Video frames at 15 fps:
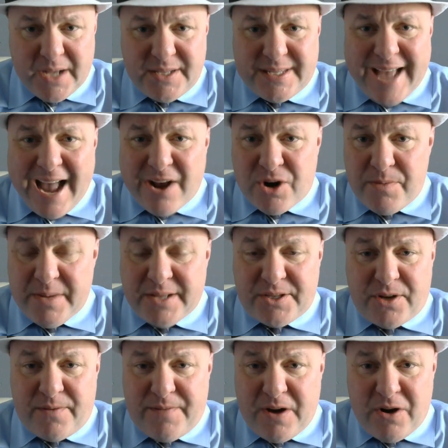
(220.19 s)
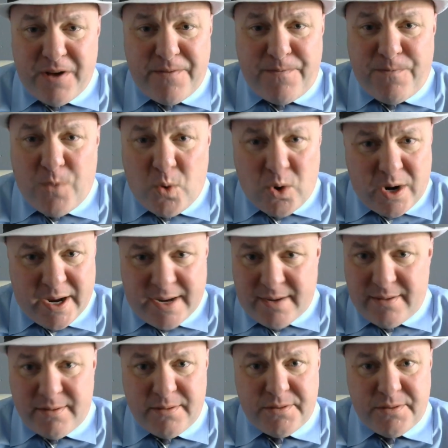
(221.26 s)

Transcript: Sacraments are very foreign